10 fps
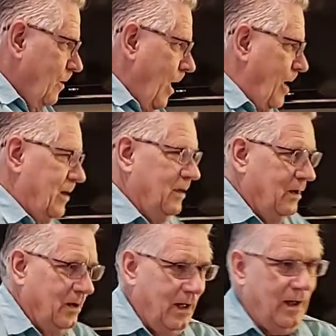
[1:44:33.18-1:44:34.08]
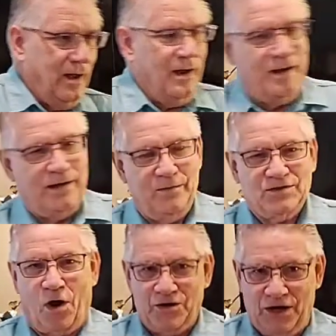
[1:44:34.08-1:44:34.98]
And he was
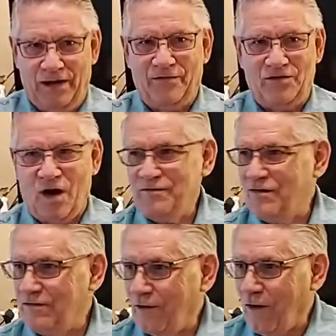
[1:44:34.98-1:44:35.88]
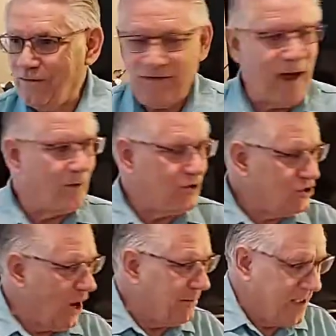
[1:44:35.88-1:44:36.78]
our delivery driver for our flower
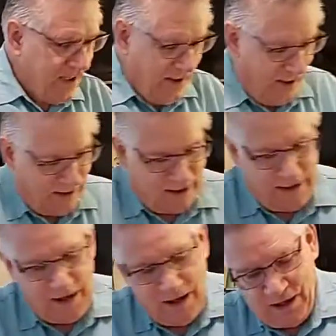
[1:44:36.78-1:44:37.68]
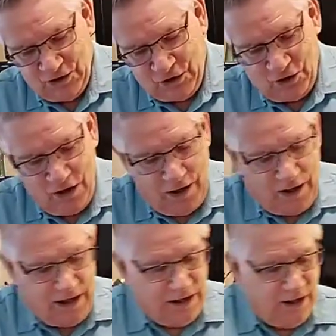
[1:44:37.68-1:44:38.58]
shop. And
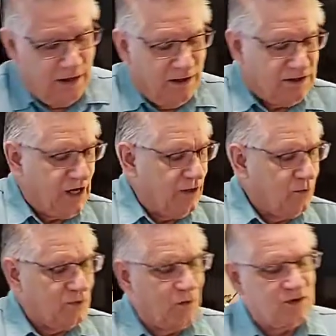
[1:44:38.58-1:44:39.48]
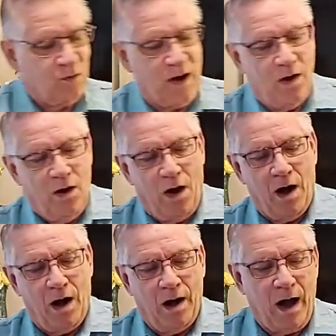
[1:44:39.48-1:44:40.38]
he'd say to us once in a while,
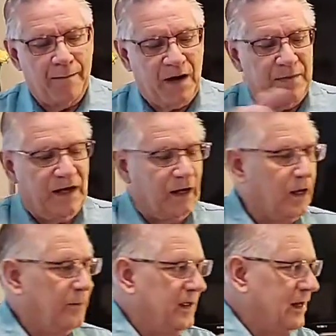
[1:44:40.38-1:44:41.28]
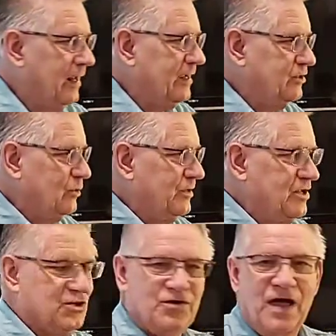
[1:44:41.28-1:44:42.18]
I'm going to be a little bit late doing
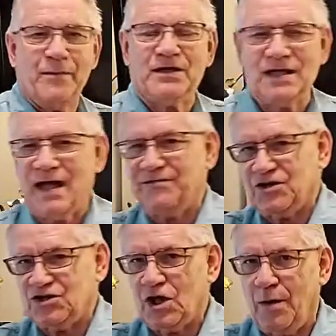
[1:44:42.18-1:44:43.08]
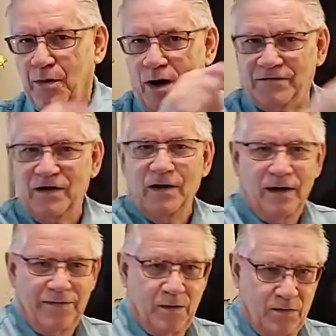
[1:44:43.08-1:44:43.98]
this or that because I have to stop off.
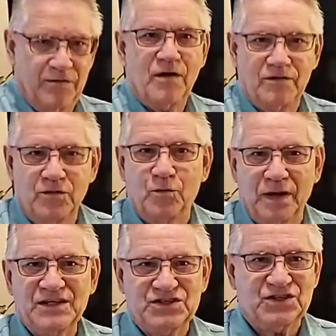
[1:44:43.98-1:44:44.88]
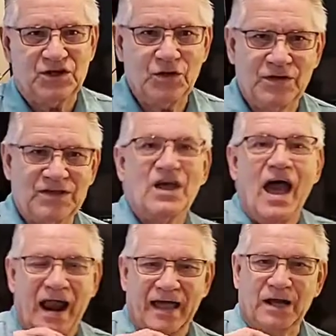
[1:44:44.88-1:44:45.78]
And there were very few places to do this.
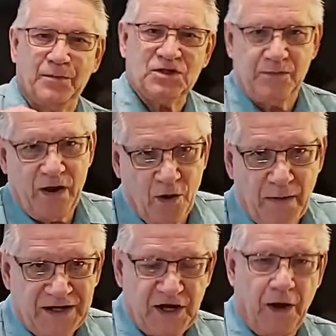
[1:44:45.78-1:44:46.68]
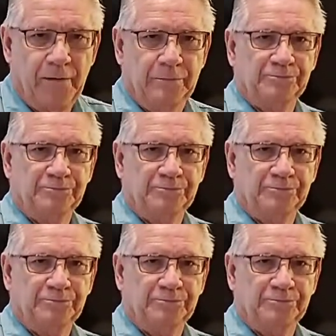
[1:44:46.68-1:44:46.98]
And I got to put some air in my tire.